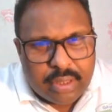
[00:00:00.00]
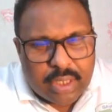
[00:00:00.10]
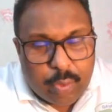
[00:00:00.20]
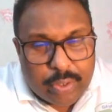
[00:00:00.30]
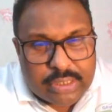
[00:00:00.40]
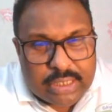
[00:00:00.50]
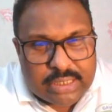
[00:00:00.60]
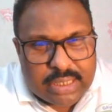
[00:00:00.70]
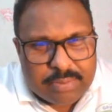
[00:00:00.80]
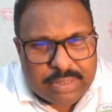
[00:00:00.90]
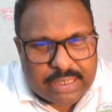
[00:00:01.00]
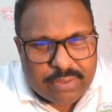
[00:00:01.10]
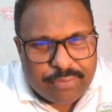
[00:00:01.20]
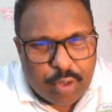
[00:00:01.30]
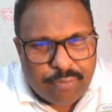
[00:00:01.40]
The question seems as
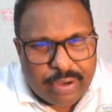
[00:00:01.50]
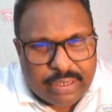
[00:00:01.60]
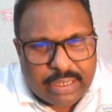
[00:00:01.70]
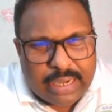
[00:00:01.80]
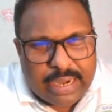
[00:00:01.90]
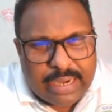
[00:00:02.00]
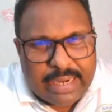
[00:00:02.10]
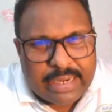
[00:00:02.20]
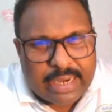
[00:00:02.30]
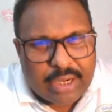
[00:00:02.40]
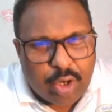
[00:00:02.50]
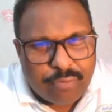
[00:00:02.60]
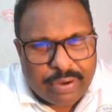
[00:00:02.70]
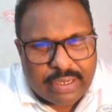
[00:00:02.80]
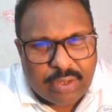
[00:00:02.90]
if you have to find the gradient and you have to
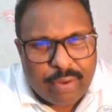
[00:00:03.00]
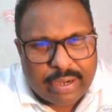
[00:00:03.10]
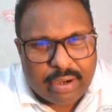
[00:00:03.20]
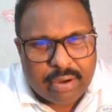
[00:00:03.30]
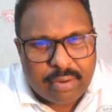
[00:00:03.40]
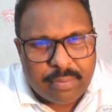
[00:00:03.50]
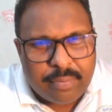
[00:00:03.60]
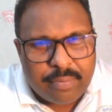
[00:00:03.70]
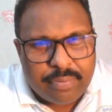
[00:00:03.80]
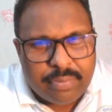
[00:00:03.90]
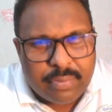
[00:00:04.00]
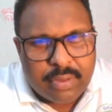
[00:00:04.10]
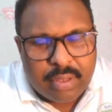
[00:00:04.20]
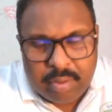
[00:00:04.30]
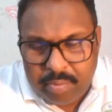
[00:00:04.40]
find the vector.
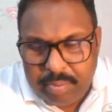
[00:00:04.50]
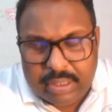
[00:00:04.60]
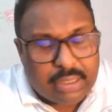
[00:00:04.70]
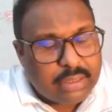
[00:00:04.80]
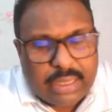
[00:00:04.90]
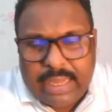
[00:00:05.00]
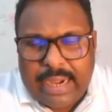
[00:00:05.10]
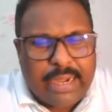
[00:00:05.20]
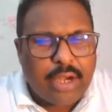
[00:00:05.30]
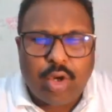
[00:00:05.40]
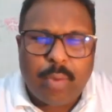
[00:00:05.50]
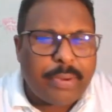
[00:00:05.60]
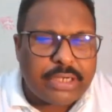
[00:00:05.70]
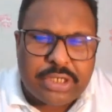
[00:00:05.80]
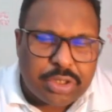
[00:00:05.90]
But the gradient
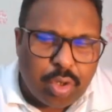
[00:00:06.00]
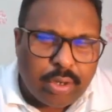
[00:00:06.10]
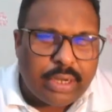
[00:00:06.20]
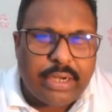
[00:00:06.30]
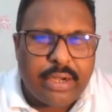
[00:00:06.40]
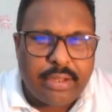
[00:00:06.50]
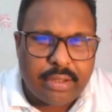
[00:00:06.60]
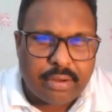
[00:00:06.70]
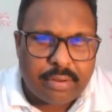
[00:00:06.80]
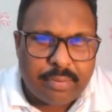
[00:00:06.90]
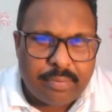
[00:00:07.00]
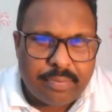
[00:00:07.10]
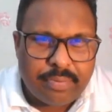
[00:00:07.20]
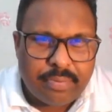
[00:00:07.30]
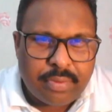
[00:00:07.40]
operation is not needed here.
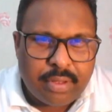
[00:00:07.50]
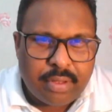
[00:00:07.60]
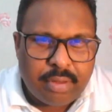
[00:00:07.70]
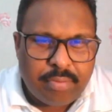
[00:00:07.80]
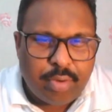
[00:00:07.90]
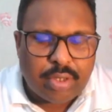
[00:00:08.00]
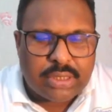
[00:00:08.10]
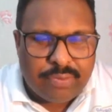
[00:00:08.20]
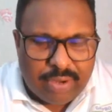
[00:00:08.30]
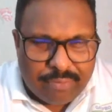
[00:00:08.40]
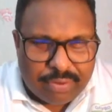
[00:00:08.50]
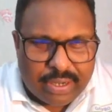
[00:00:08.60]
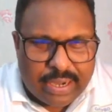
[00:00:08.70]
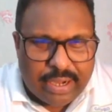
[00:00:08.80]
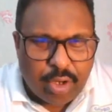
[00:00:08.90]
Because even after
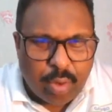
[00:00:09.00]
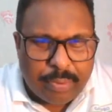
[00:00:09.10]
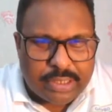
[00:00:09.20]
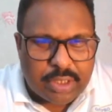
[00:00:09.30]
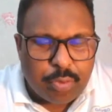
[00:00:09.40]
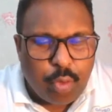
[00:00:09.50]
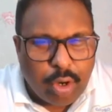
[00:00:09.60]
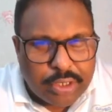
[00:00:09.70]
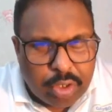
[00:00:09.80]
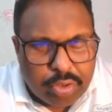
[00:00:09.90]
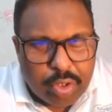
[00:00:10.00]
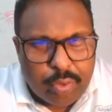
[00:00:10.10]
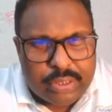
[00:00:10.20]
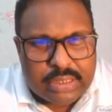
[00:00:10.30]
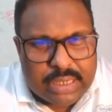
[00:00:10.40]
gradient operation, what you have to do
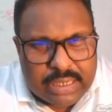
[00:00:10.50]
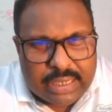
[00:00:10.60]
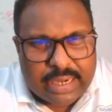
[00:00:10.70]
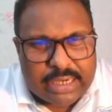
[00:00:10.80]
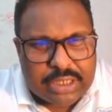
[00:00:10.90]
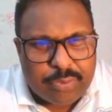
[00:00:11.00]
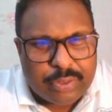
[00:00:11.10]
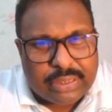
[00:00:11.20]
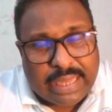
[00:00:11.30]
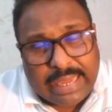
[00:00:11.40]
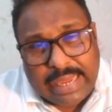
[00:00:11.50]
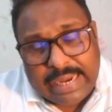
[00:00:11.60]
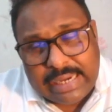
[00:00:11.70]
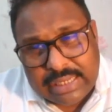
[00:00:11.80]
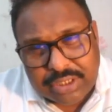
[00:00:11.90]
is integration with
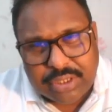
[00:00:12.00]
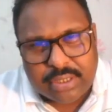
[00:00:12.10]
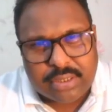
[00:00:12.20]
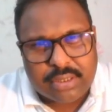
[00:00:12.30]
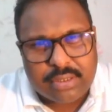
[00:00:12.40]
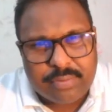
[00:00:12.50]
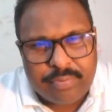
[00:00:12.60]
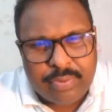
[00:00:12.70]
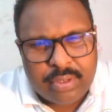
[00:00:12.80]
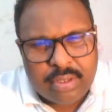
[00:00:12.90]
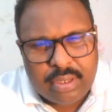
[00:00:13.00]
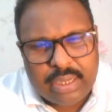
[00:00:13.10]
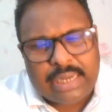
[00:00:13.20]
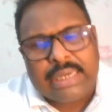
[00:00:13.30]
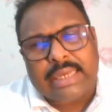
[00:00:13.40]
again distance.
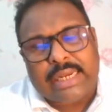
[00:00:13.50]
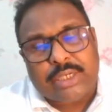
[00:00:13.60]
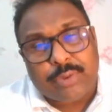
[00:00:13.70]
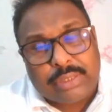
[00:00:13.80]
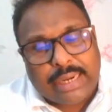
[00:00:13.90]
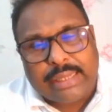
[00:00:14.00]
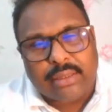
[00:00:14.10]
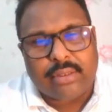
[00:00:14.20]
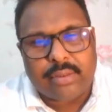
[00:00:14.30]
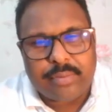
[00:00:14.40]
Integration with the length.